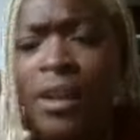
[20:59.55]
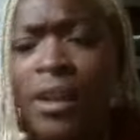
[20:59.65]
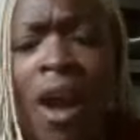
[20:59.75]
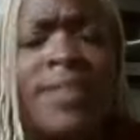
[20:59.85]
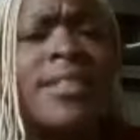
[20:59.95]

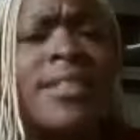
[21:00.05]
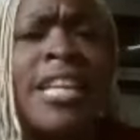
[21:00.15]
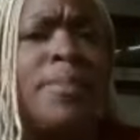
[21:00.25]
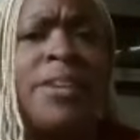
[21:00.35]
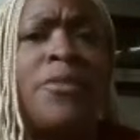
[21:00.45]
constantly
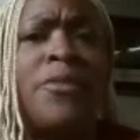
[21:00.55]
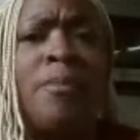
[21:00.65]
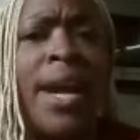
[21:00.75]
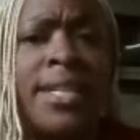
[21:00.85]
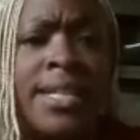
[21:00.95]
being
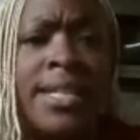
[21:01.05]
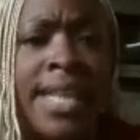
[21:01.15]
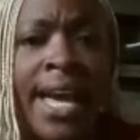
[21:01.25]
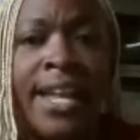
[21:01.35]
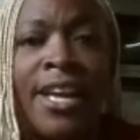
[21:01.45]
reminded
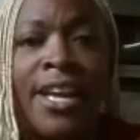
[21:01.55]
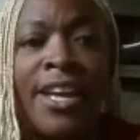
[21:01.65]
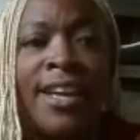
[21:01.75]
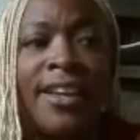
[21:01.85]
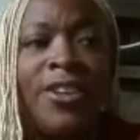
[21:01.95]
that
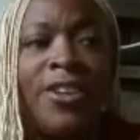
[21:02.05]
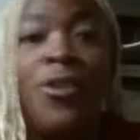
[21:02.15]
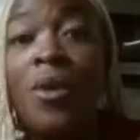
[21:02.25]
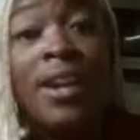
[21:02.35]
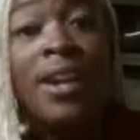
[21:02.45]

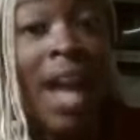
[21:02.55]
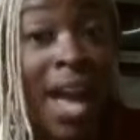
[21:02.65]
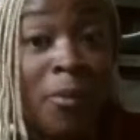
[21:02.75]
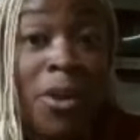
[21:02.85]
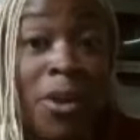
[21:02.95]
you are
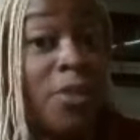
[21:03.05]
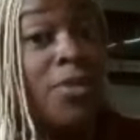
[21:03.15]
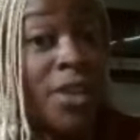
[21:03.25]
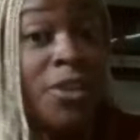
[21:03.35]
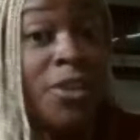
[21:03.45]
not where you
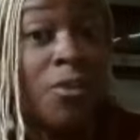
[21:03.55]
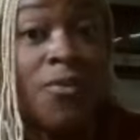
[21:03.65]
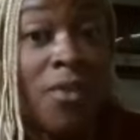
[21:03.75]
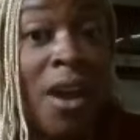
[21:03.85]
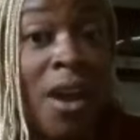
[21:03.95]
think you're
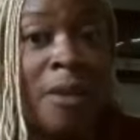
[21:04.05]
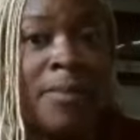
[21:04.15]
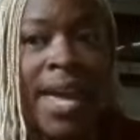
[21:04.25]
from